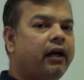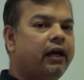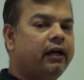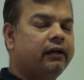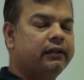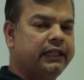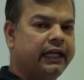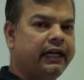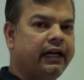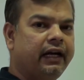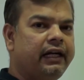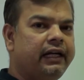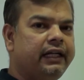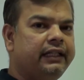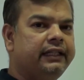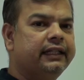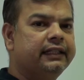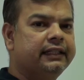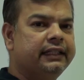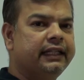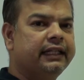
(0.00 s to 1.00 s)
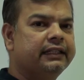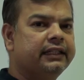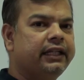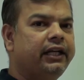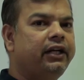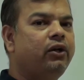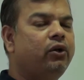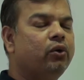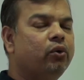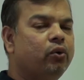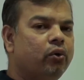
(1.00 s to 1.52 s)
single digit 6
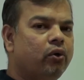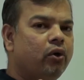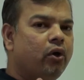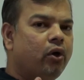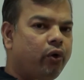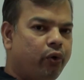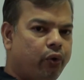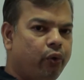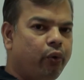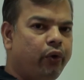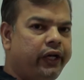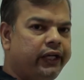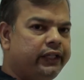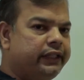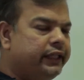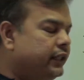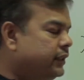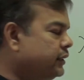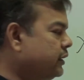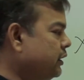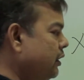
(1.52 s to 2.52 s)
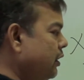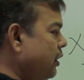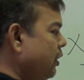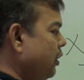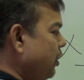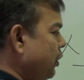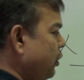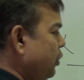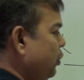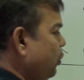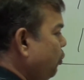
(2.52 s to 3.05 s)
into 2 digits,
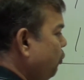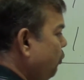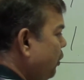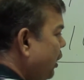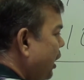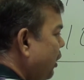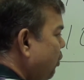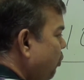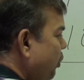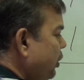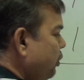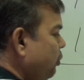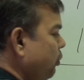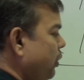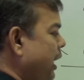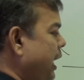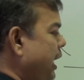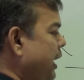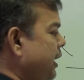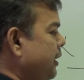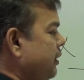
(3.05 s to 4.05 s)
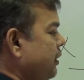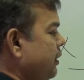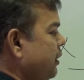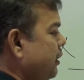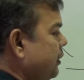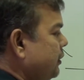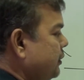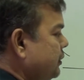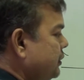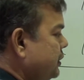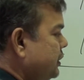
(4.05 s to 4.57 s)
you are going to write
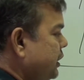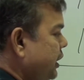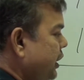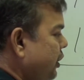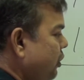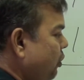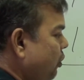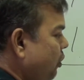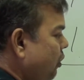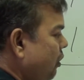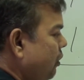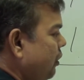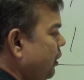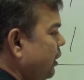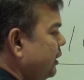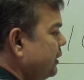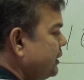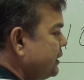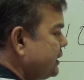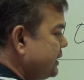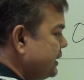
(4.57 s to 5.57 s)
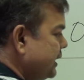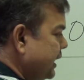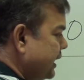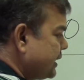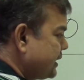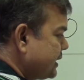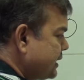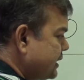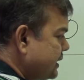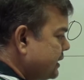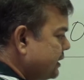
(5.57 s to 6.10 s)
0,
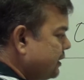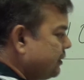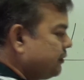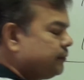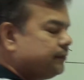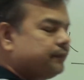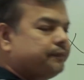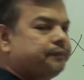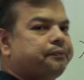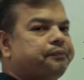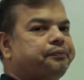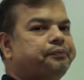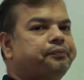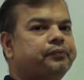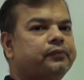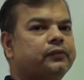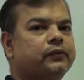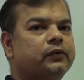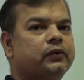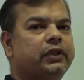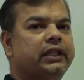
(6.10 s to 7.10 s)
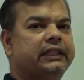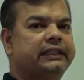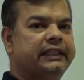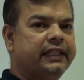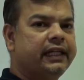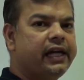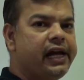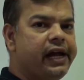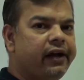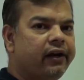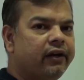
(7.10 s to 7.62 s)
6. Is it
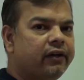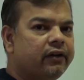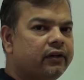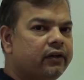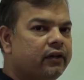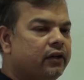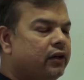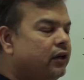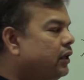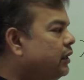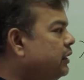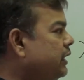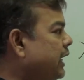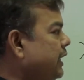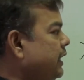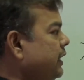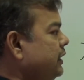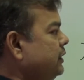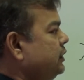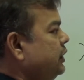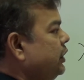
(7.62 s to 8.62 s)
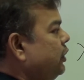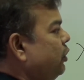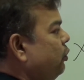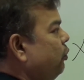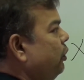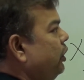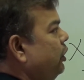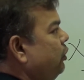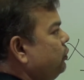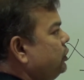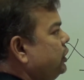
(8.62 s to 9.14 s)
clear? That is 02
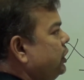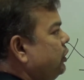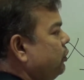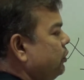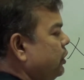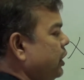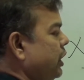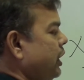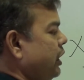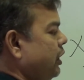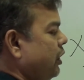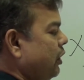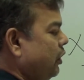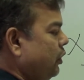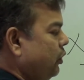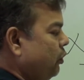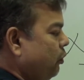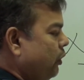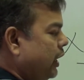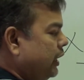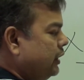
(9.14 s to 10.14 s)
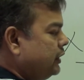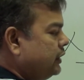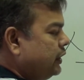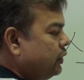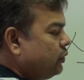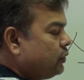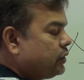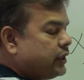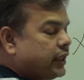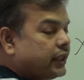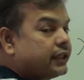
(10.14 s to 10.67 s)
into 03, you get
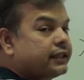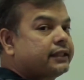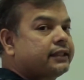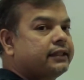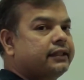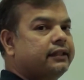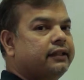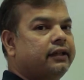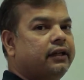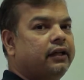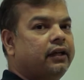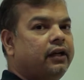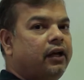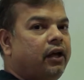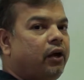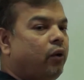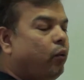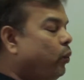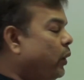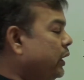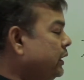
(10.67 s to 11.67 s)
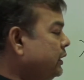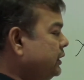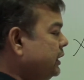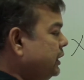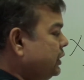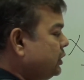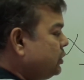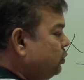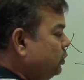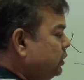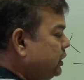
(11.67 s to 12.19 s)
06. Once
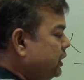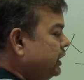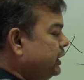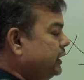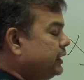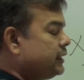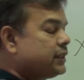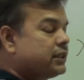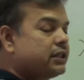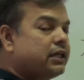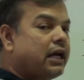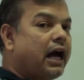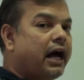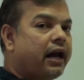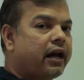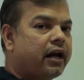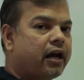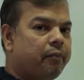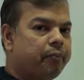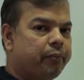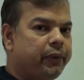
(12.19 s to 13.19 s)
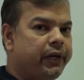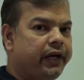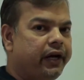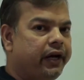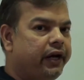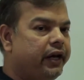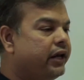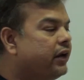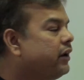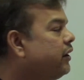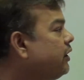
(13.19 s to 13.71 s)
these 2 digits are completed
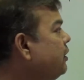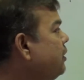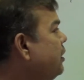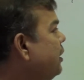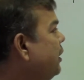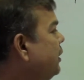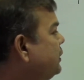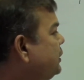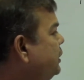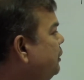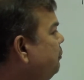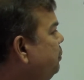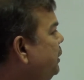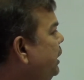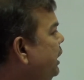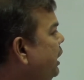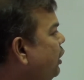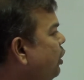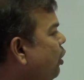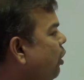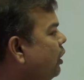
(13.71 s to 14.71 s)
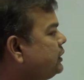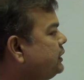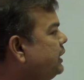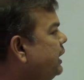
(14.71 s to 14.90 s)
here, simply cross